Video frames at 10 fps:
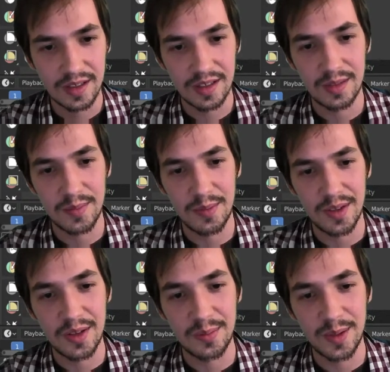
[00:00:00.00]
maybe
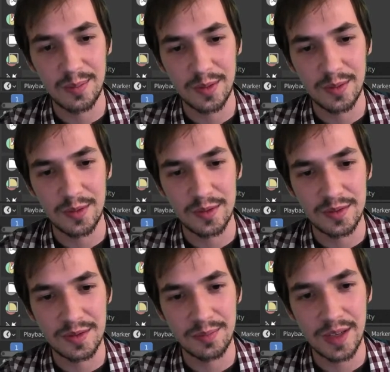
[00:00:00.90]
other people will
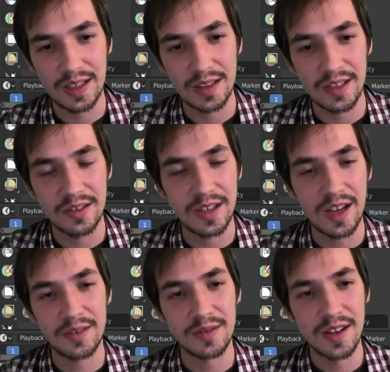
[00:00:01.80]
make it later, and
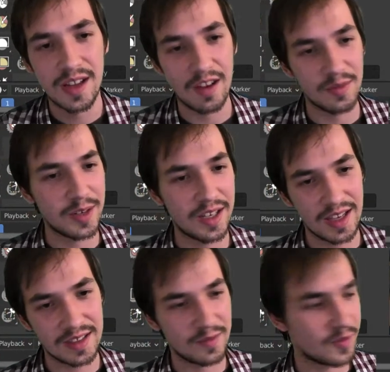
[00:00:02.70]
now everybody
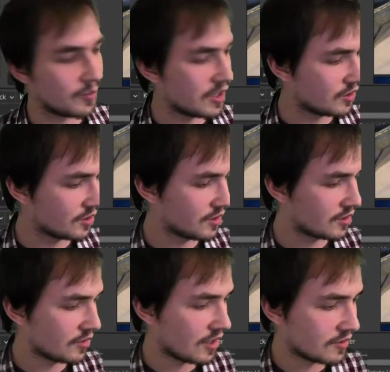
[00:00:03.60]
has information, so
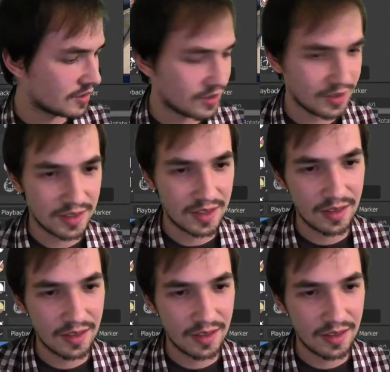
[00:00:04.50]
now it's just,